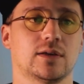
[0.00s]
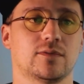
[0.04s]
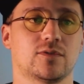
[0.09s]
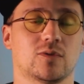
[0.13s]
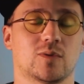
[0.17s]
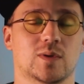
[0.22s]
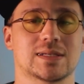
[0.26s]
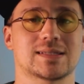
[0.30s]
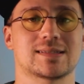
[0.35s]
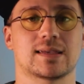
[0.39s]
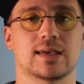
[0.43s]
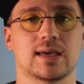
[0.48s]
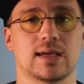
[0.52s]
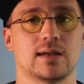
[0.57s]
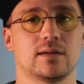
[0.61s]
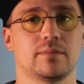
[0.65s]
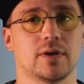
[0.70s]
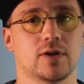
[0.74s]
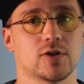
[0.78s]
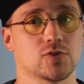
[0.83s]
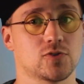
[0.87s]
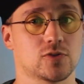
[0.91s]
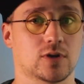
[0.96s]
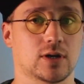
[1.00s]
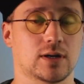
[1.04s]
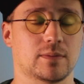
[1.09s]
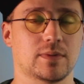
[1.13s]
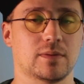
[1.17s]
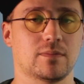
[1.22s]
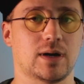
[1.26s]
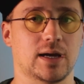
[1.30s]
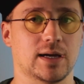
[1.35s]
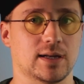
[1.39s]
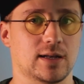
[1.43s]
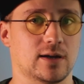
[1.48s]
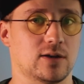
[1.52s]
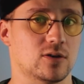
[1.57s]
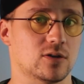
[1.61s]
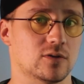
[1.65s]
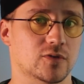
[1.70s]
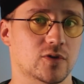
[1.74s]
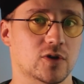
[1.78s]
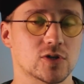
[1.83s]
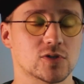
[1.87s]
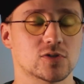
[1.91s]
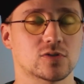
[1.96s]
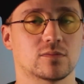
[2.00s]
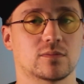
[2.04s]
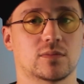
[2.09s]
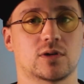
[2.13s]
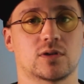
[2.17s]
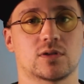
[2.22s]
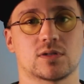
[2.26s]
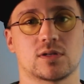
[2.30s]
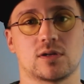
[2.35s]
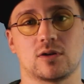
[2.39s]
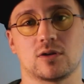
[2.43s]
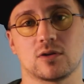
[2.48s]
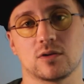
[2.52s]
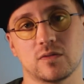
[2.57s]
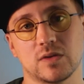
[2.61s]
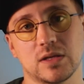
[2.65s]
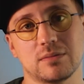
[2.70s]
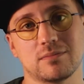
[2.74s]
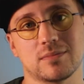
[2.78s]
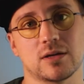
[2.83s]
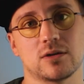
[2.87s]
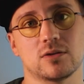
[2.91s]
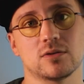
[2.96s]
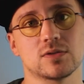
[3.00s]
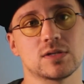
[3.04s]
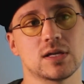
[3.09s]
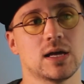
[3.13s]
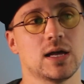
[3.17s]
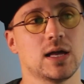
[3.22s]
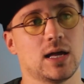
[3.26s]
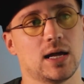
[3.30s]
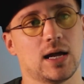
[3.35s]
if you want to scale because you're going to be buying a lot of customers, a lot of emails,